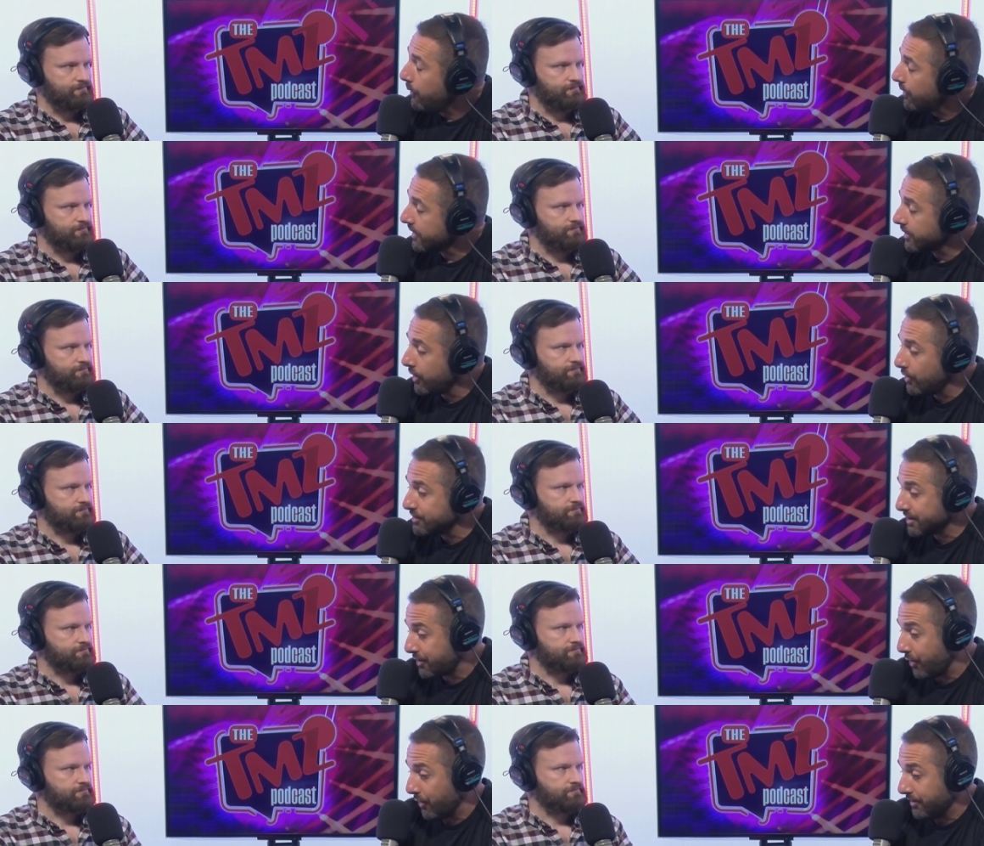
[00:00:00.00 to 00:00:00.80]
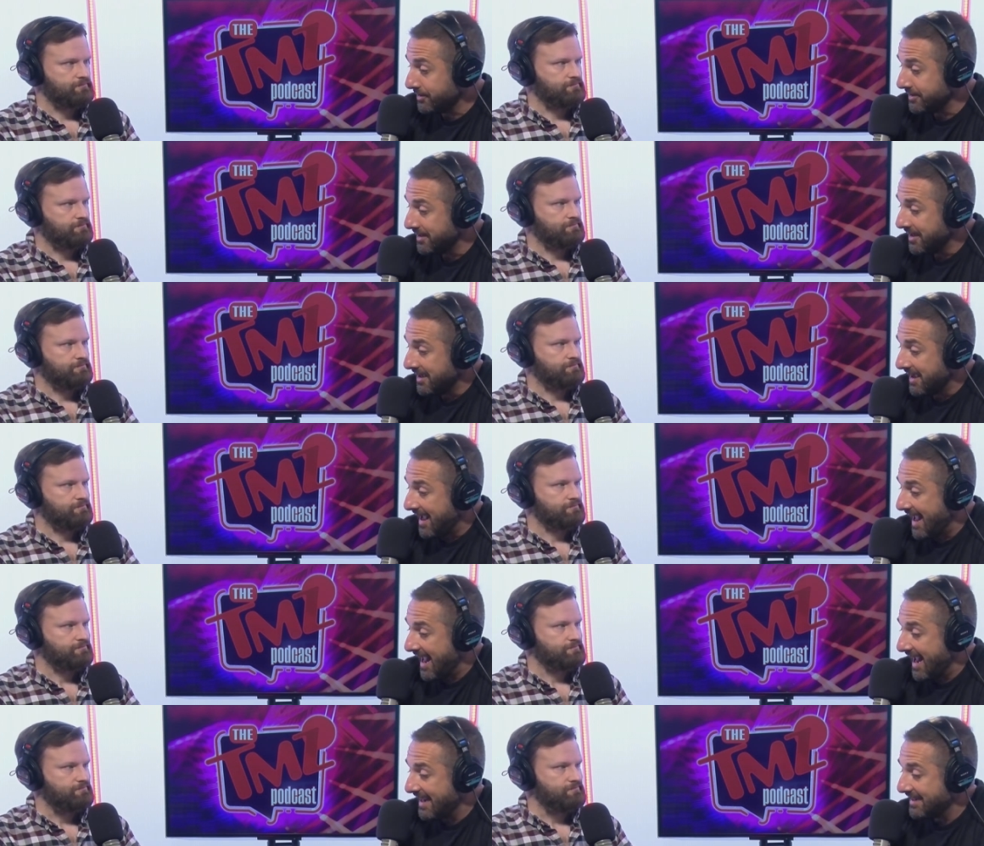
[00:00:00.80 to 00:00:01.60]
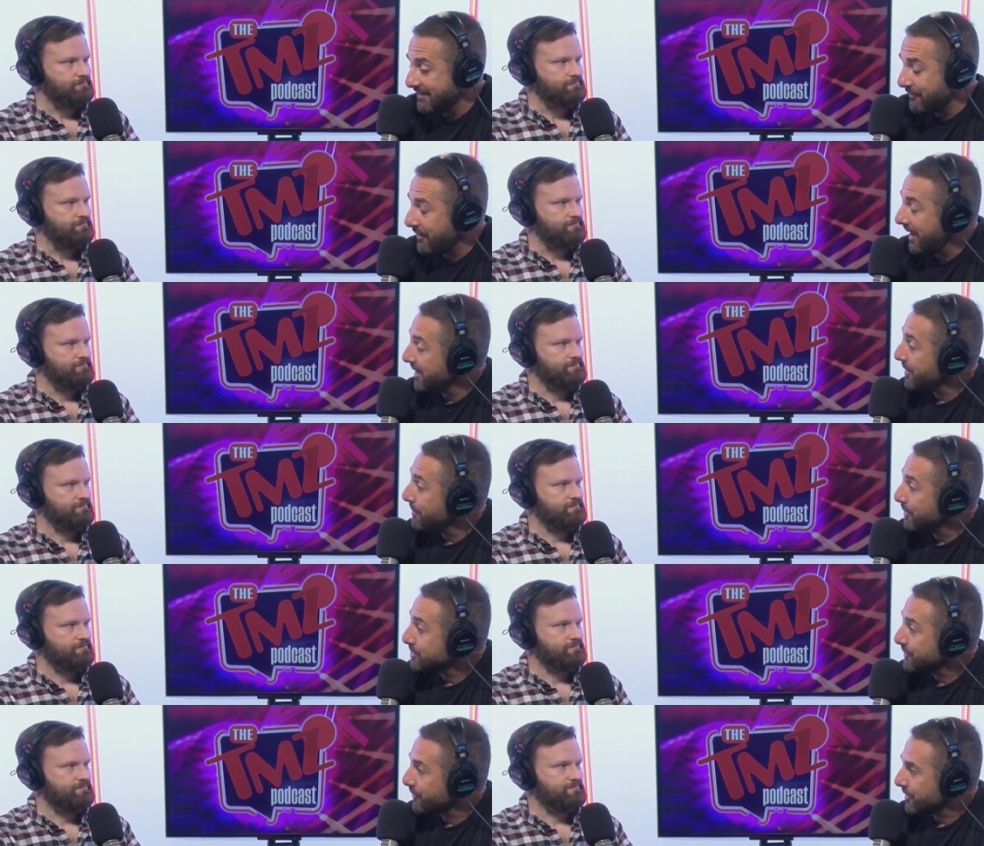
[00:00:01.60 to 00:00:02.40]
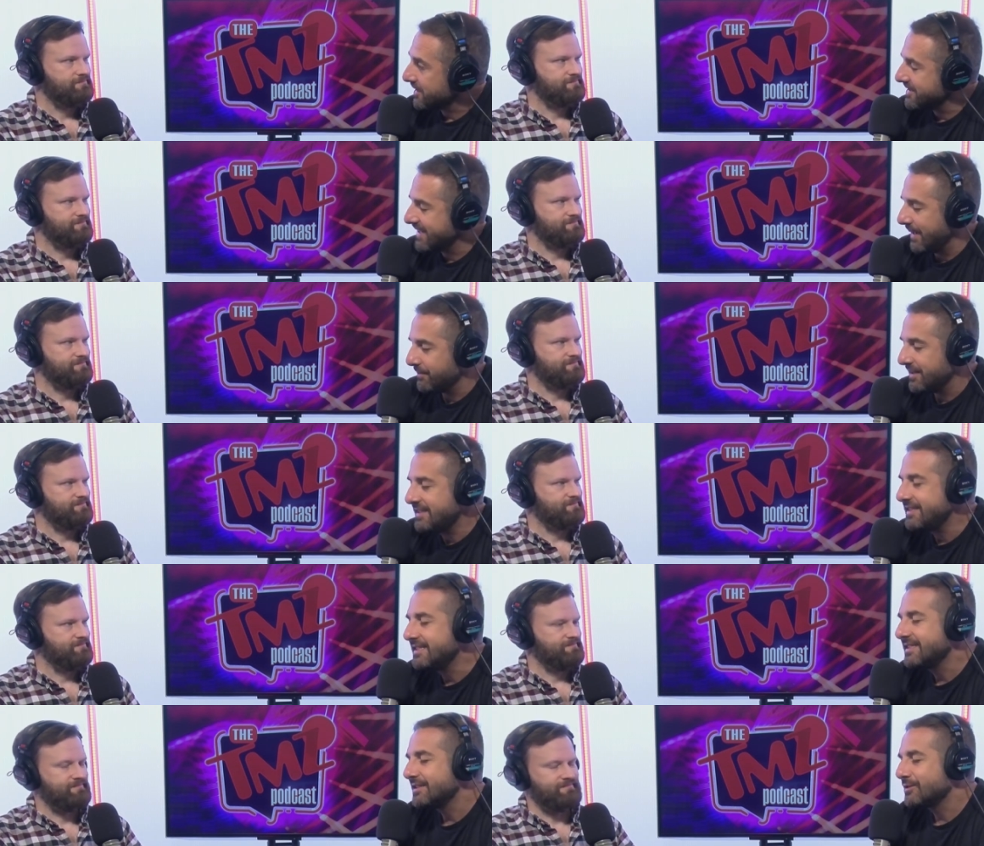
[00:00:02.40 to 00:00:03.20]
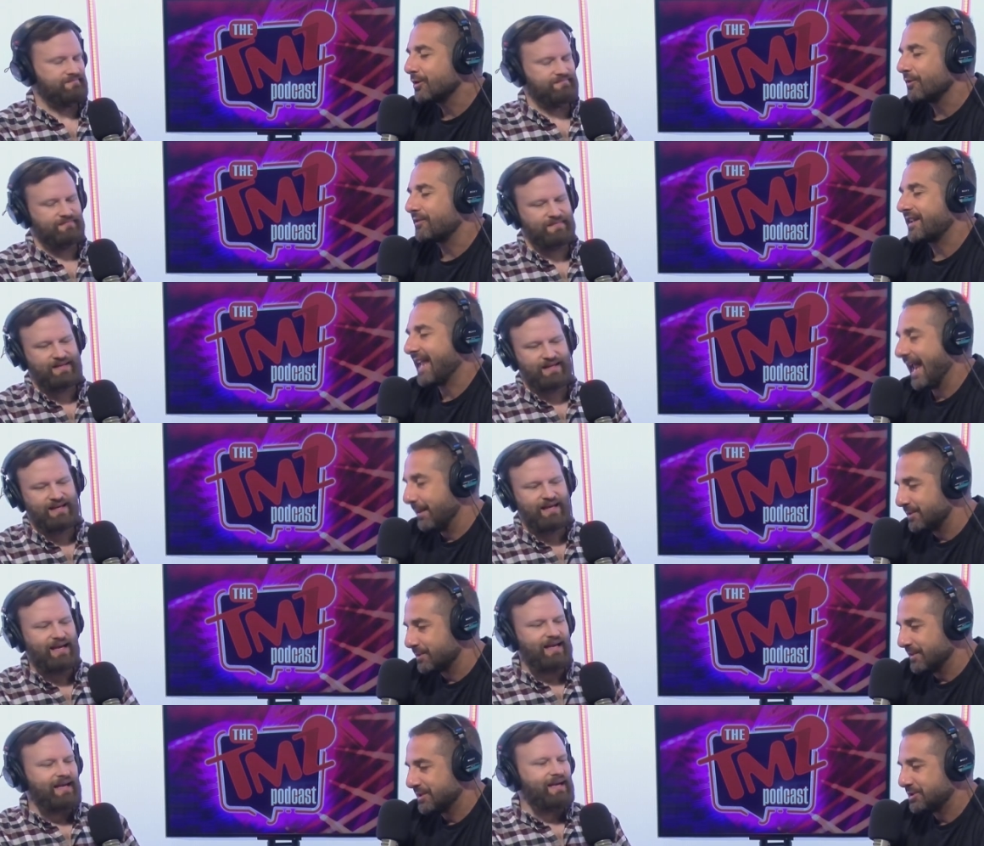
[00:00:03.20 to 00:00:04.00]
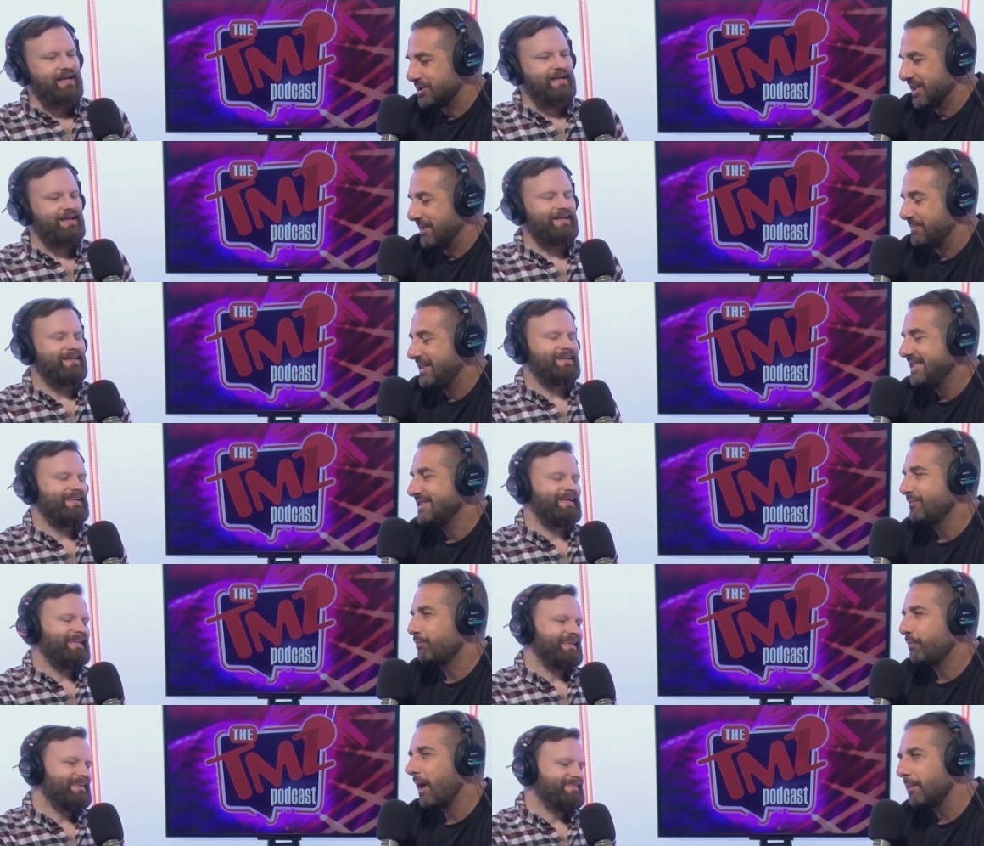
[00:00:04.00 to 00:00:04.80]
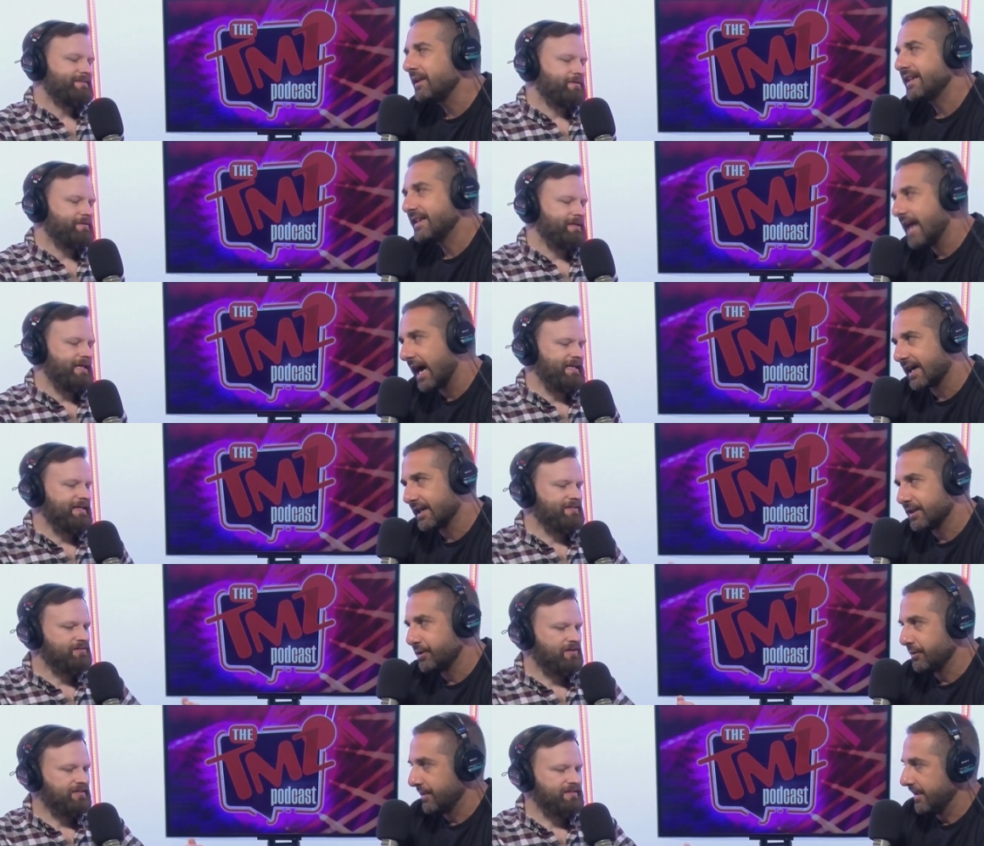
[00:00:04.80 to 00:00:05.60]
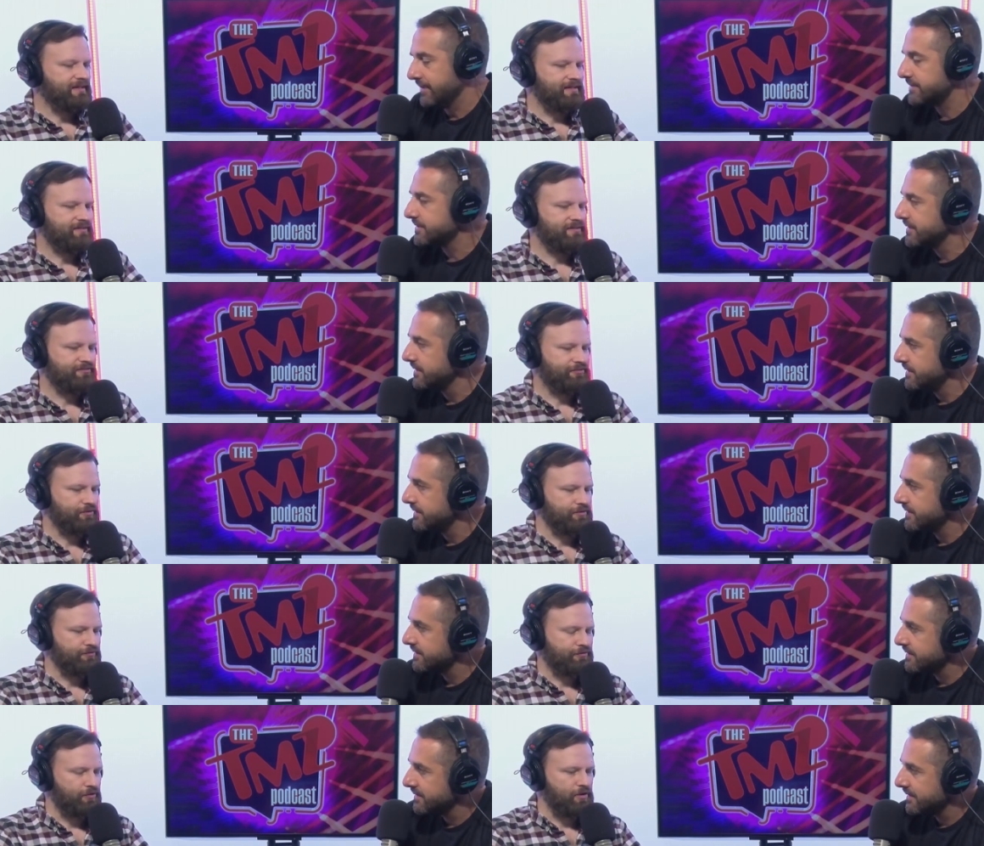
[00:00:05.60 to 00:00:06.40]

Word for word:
Speaker 1: want to go into court and file a motion for contempt. This is sort of gamesmanship. He's it, probably it, not Elon. Elon,
Speaker 2: for for